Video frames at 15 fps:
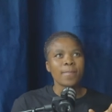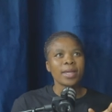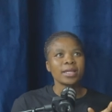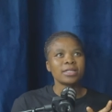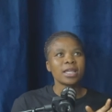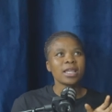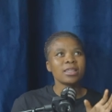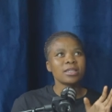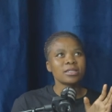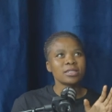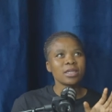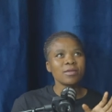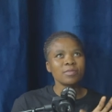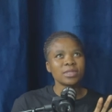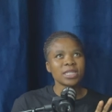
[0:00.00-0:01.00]
but at the
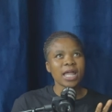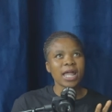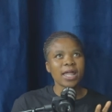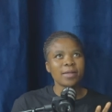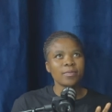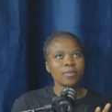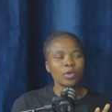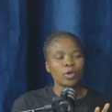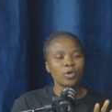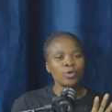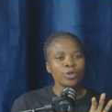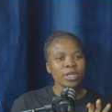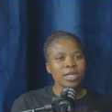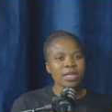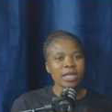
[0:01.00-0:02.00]
same time,
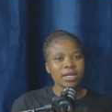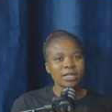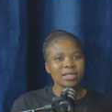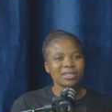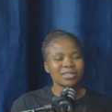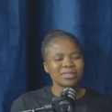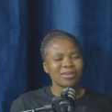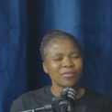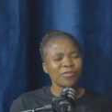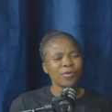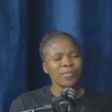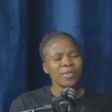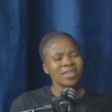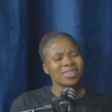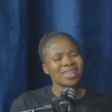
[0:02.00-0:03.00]
looking at it
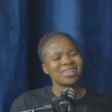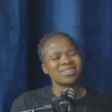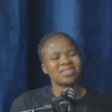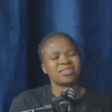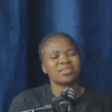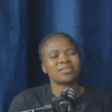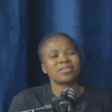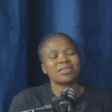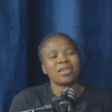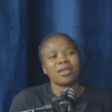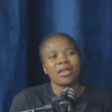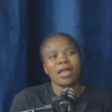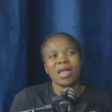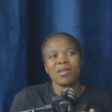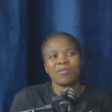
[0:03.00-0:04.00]
for me, that's just a
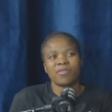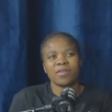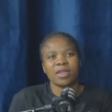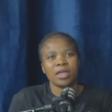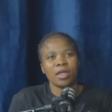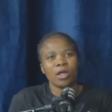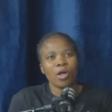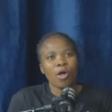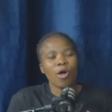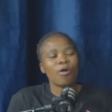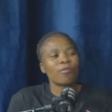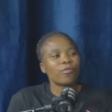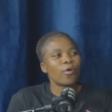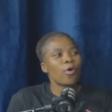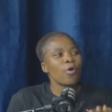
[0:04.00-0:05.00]
cover
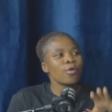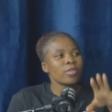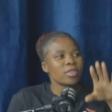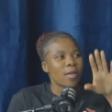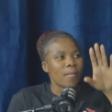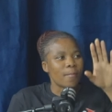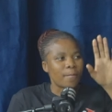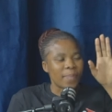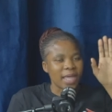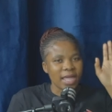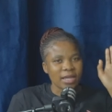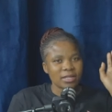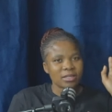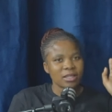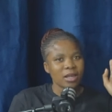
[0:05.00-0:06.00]
of all the
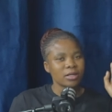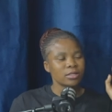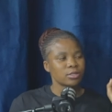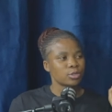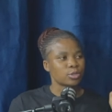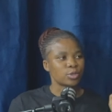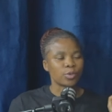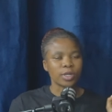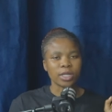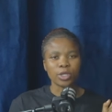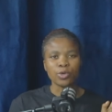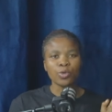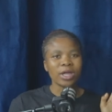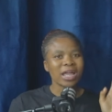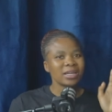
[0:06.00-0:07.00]
bad that he's
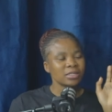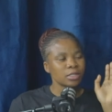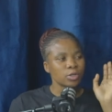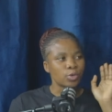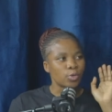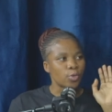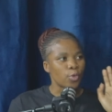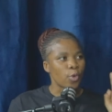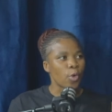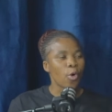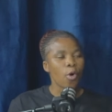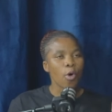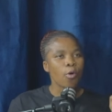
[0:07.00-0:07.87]
doing. You can't ignore